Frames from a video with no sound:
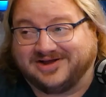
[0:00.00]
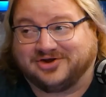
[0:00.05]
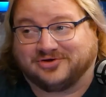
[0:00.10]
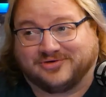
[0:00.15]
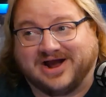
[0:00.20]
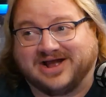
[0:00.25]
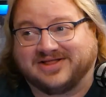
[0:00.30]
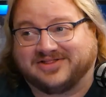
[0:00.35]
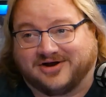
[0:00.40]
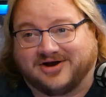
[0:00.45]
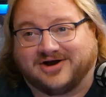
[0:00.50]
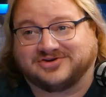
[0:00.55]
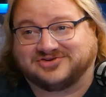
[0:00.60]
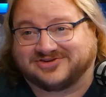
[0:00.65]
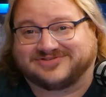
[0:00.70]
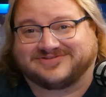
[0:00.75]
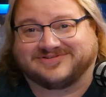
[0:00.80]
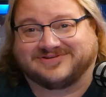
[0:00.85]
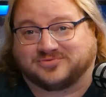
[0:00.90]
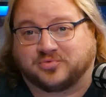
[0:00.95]
You're right. There are
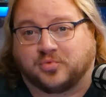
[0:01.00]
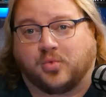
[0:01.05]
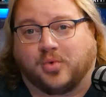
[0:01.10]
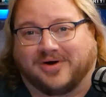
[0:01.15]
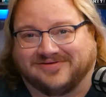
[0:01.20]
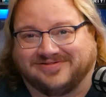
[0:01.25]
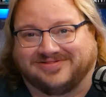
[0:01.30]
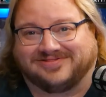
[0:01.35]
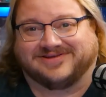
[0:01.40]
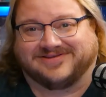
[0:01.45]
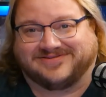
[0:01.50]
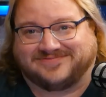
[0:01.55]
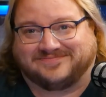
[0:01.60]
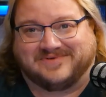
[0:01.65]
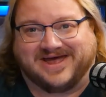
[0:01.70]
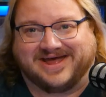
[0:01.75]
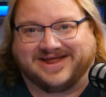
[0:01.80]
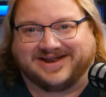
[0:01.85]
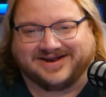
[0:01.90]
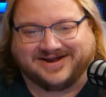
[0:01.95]
just these worthless
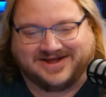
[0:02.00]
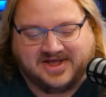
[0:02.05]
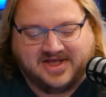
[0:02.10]
men.